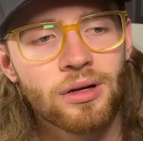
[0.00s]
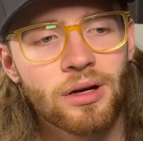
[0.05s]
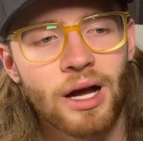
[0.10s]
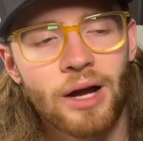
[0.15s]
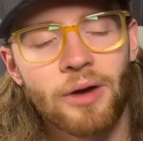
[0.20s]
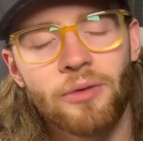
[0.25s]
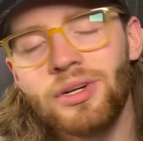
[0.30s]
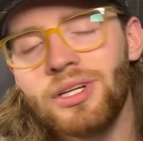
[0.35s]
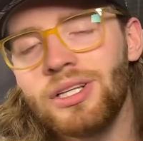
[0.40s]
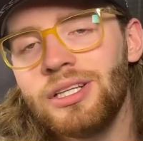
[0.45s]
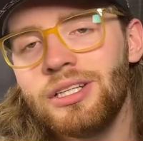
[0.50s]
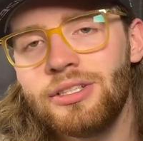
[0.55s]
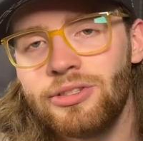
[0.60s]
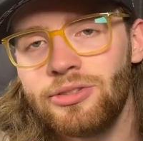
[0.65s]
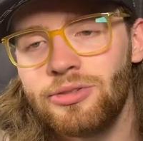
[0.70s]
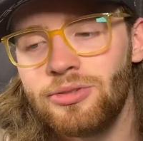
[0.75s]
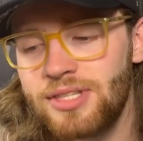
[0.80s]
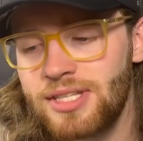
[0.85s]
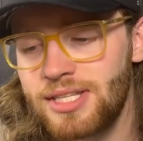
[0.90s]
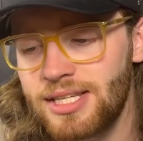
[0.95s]
I really
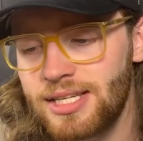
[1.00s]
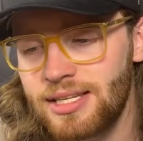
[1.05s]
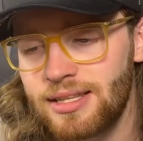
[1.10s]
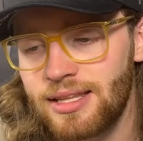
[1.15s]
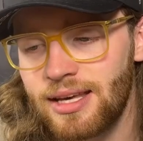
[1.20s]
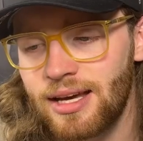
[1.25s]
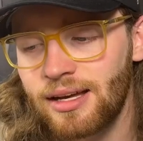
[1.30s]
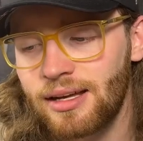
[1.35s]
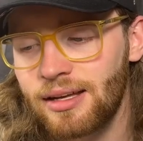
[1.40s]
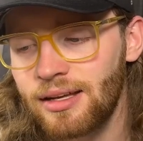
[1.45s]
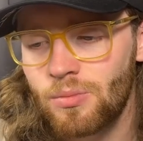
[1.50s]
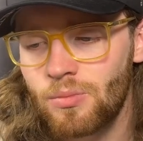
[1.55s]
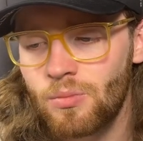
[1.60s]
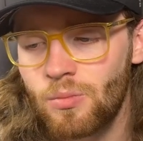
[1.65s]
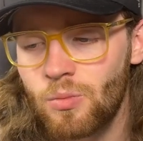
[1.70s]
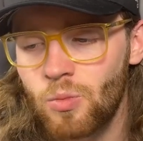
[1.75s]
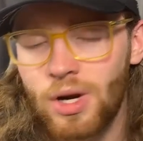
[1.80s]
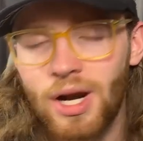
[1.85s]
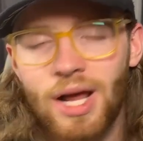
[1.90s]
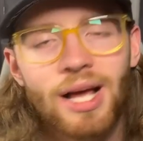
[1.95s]
do see that
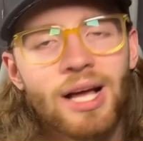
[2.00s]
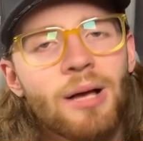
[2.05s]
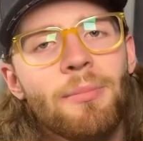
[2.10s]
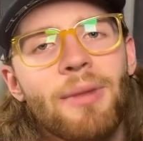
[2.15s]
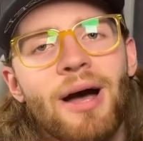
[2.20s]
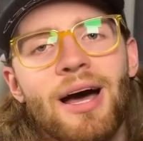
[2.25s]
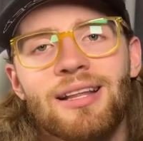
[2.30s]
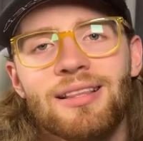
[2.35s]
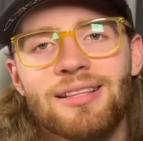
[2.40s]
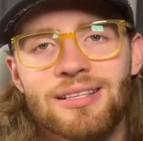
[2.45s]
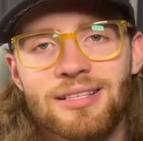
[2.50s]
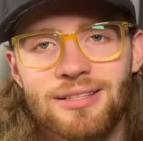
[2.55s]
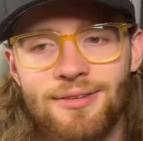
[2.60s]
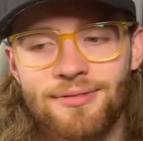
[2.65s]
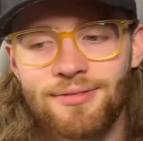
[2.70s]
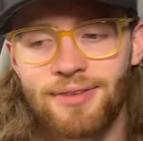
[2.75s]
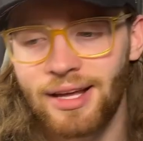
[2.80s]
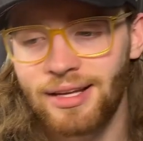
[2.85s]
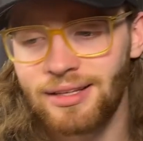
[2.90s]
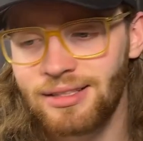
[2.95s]
when I come out of this
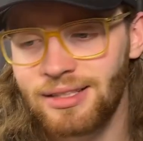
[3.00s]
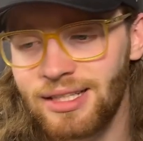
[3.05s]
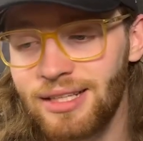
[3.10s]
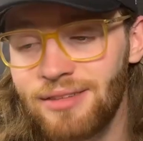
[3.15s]
event,